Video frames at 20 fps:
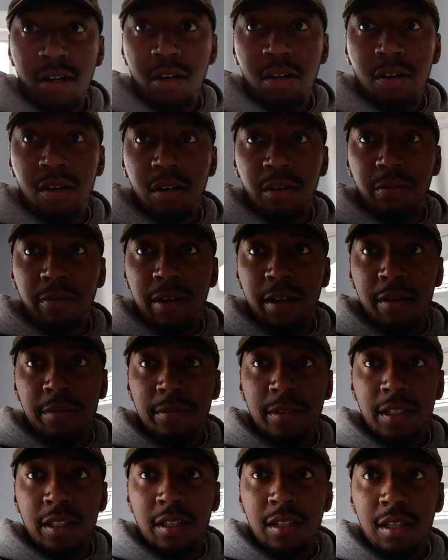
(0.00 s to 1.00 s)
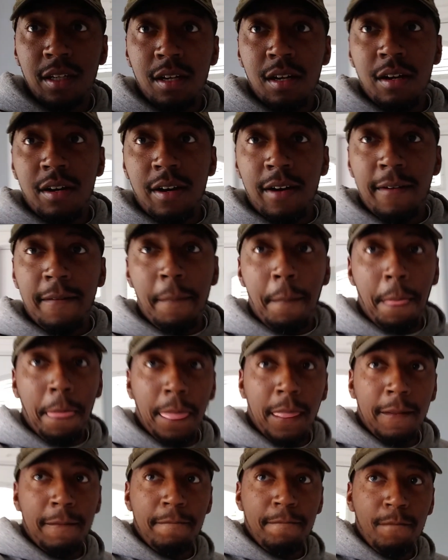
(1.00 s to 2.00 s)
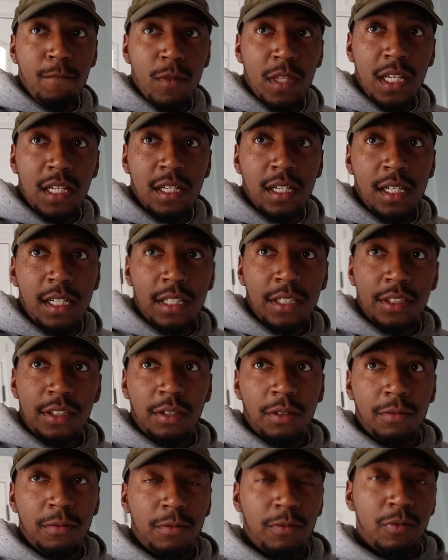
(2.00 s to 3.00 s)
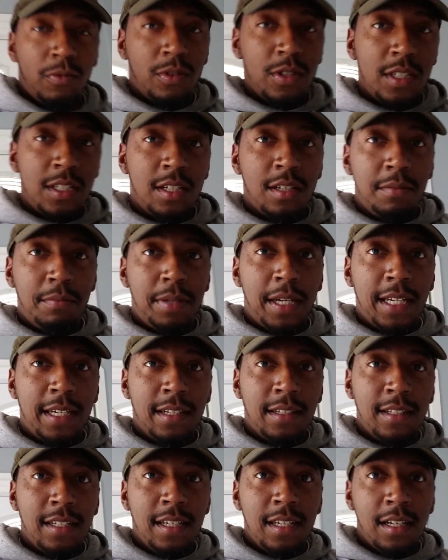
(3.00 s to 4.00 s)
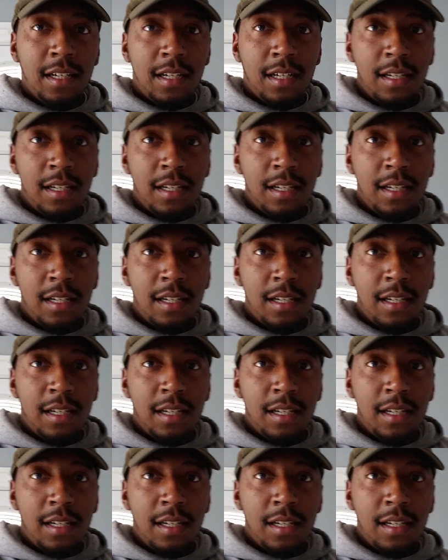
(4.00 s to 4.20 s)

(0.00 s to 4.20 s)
all around me. All right. So done painting the